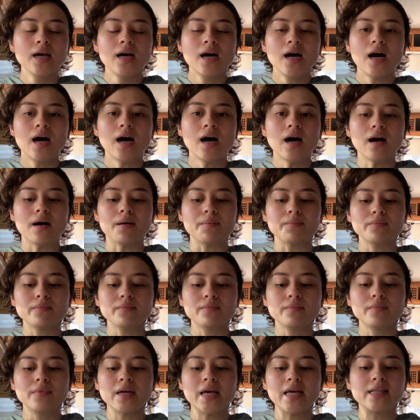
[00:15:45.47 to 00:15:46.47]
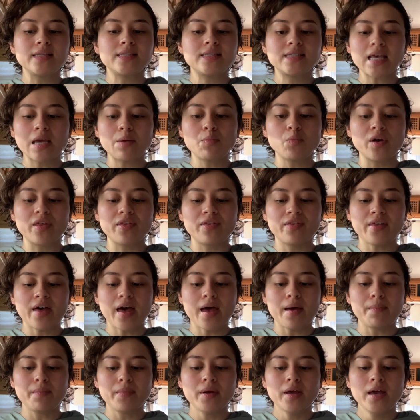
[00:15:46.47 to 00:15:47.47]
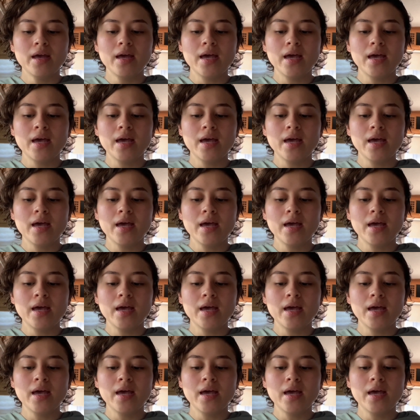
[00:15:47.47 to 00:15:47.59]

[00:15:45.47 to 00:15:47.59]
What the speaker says: And same with them.